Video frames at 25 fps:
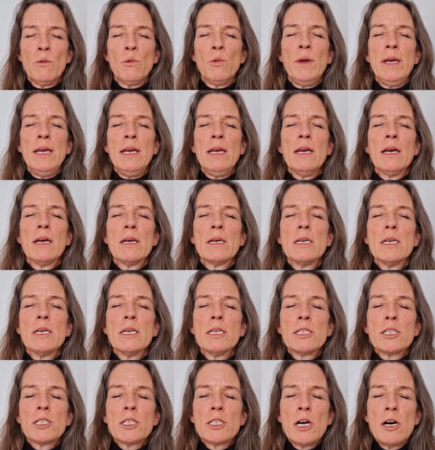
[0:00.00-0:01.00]
We
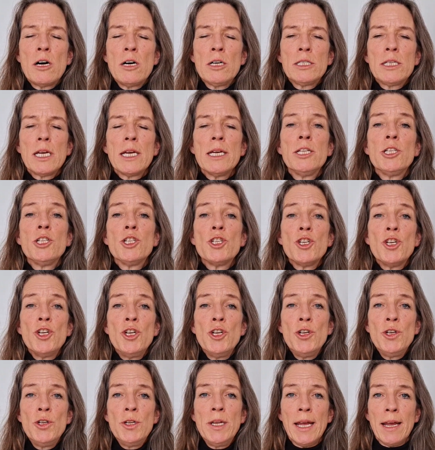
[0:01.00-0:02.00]
start
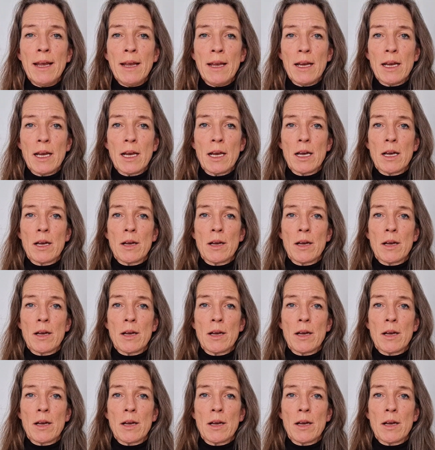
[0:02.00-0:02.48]
attuning.